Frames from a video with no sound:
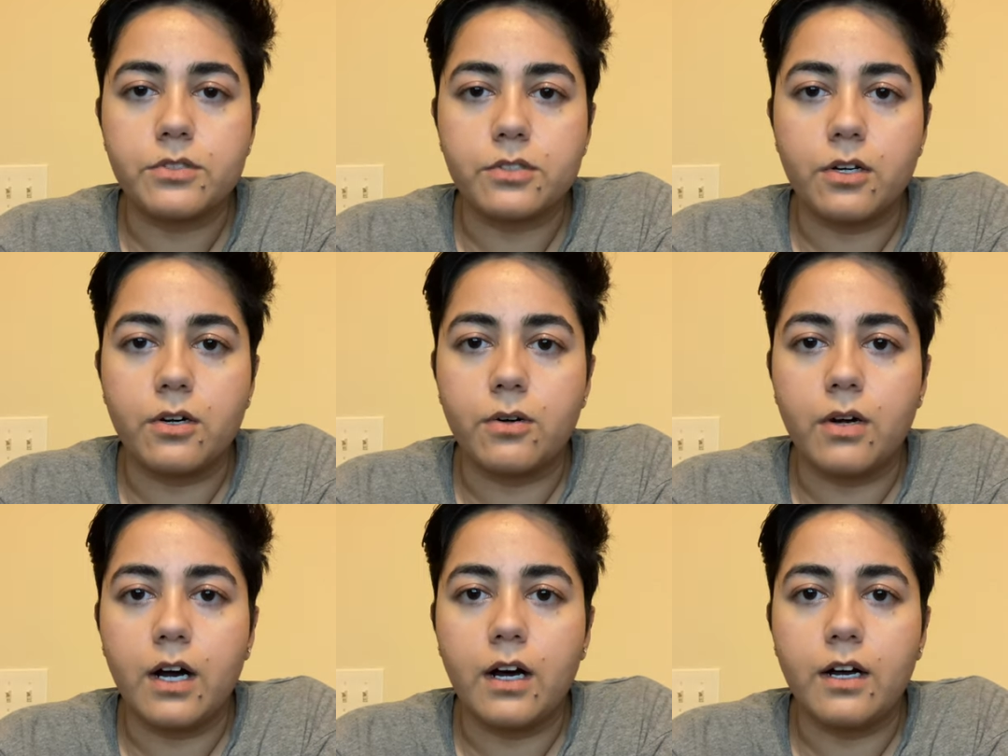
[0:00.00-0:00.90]
So
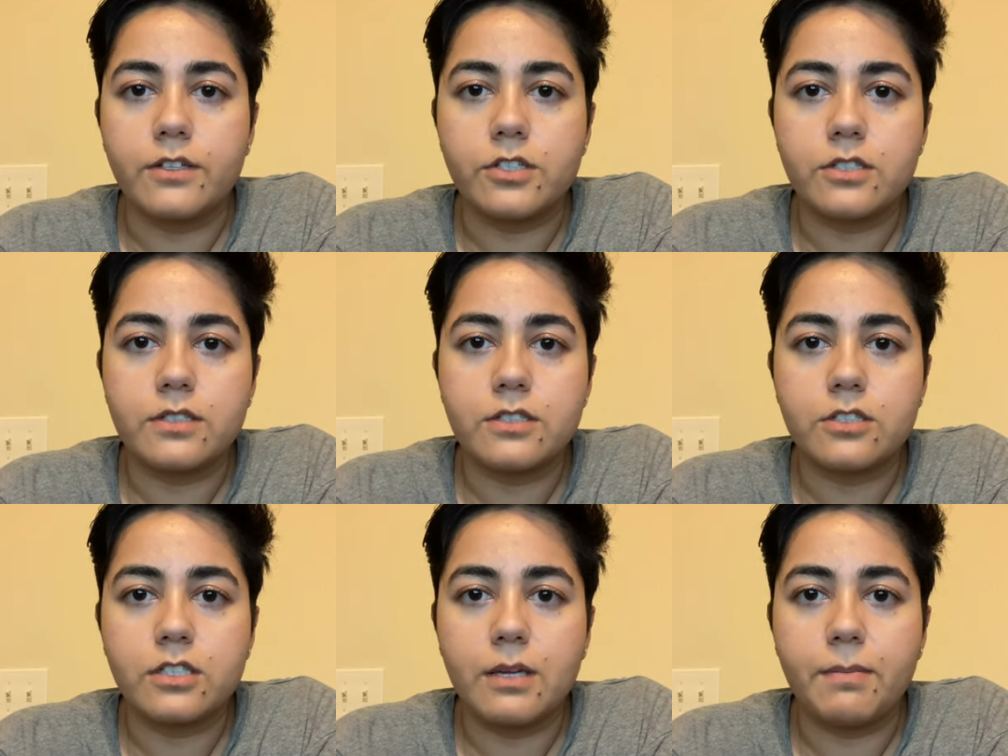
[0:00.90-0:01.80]
uh, just,
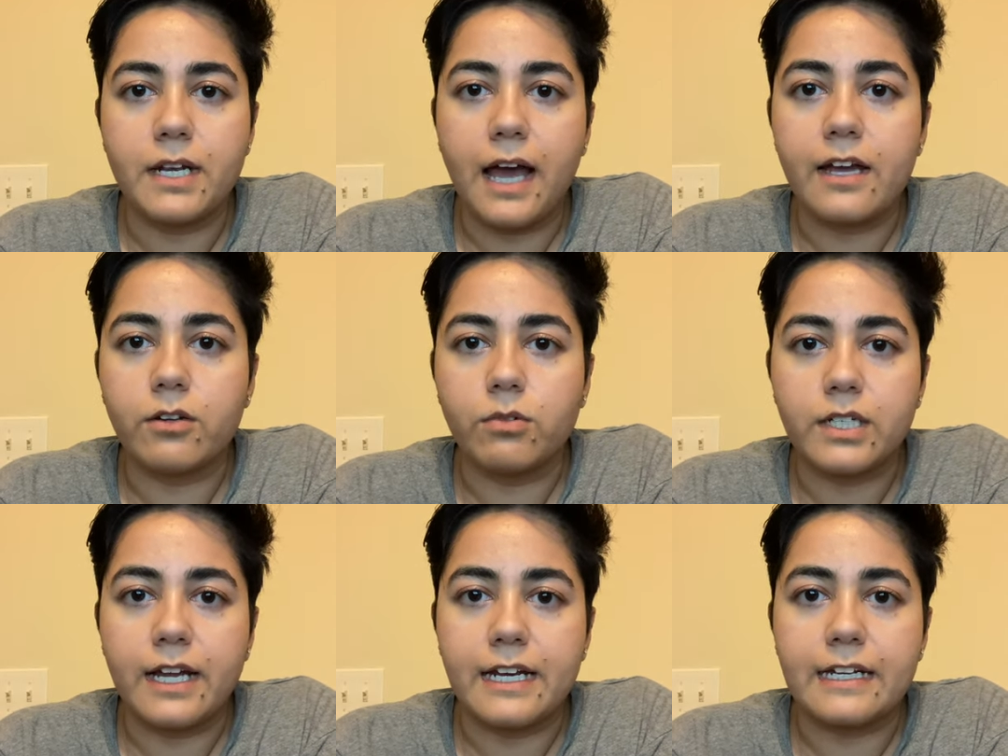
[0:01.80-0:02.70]
just keep an eye on
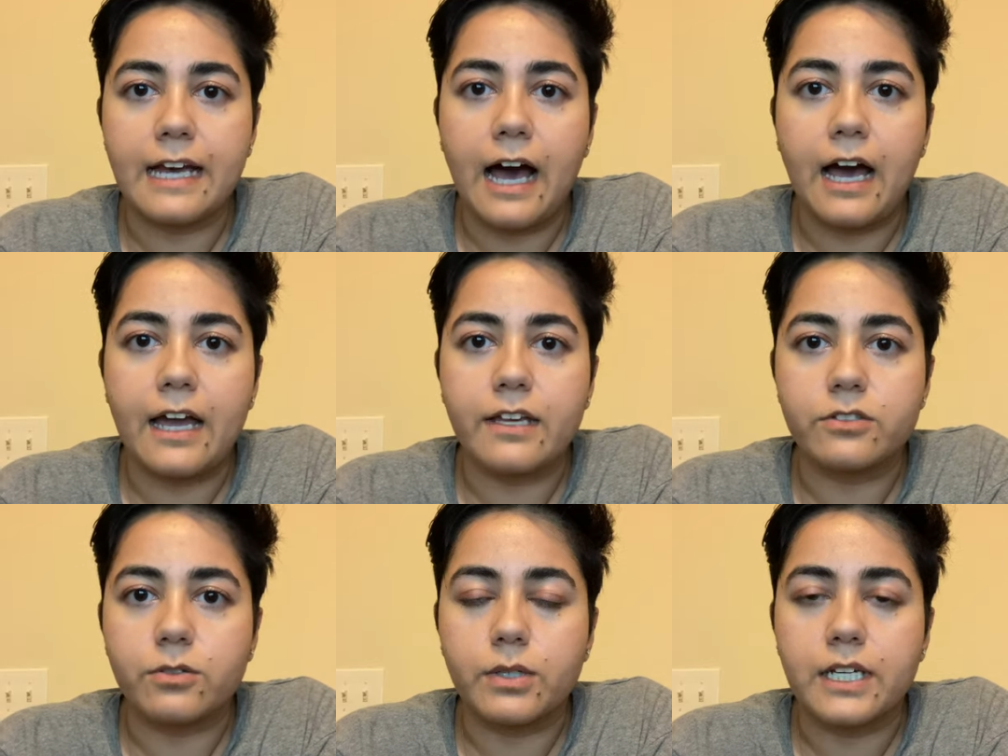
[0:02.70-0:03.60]
what kind of
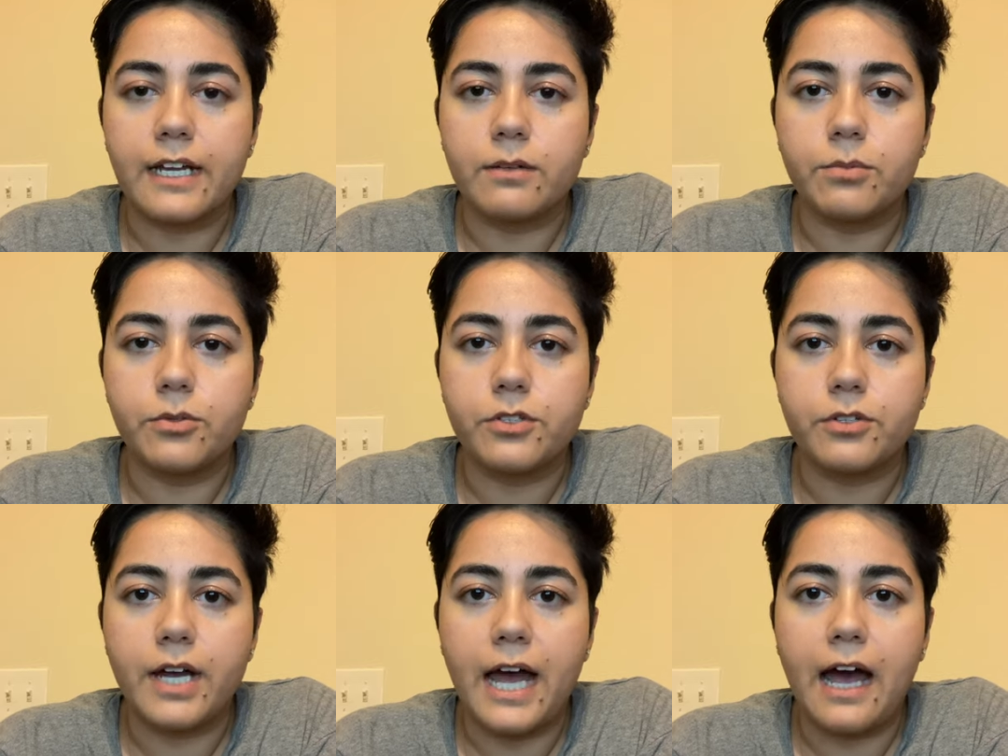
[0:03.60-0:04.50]
dyes or what kind of boot
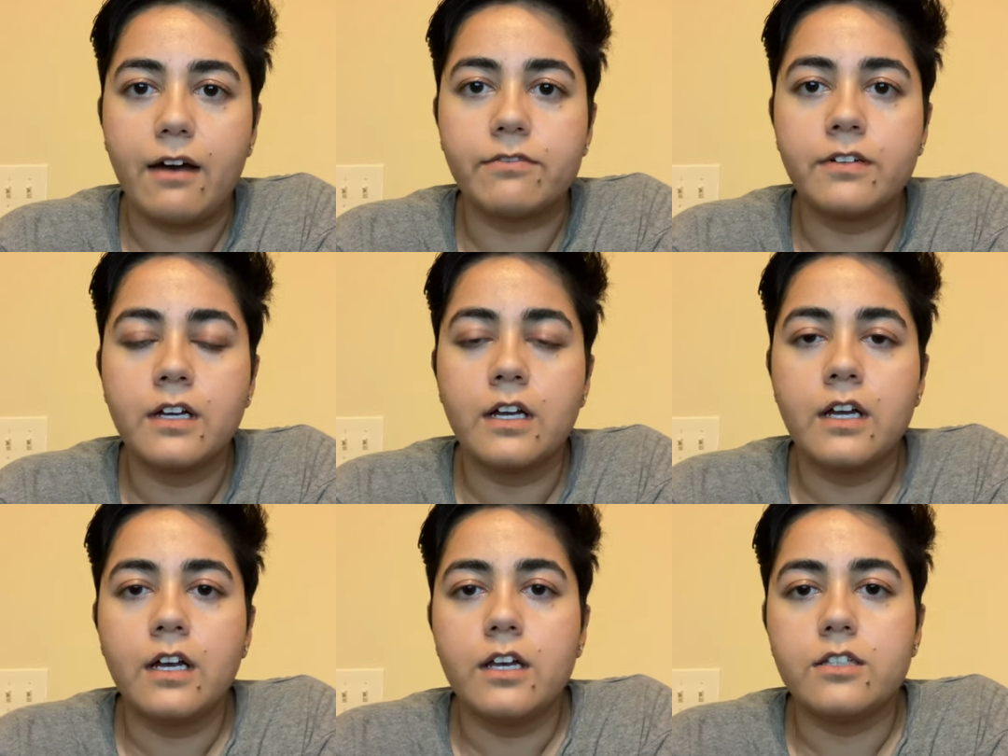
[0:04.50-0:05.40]
you have.
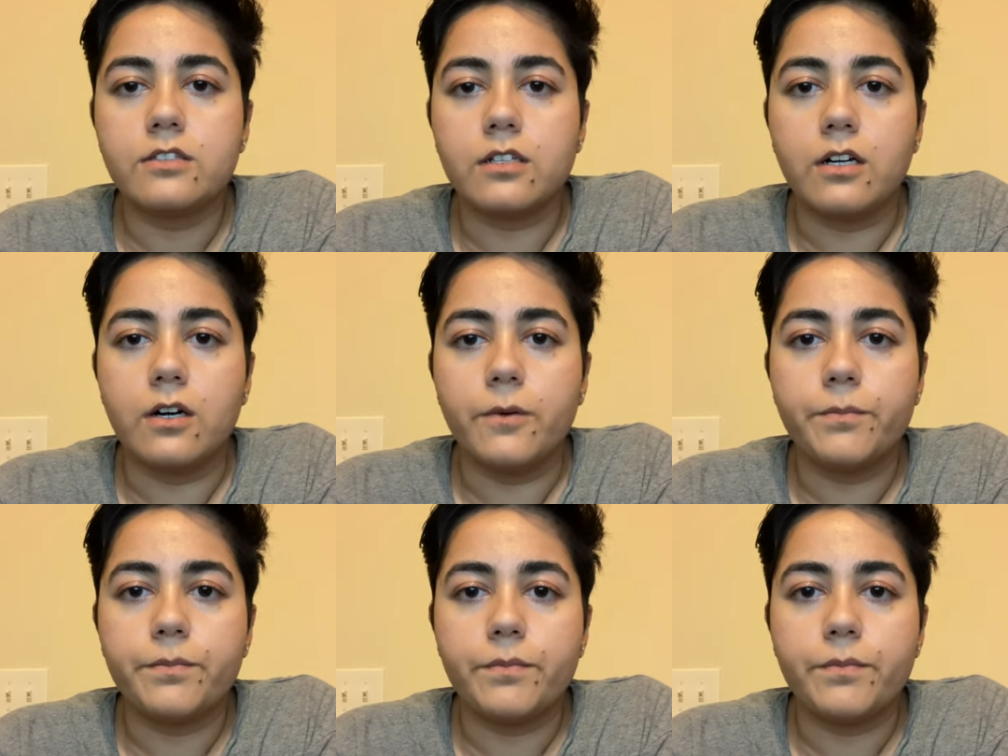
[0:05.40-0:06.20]
So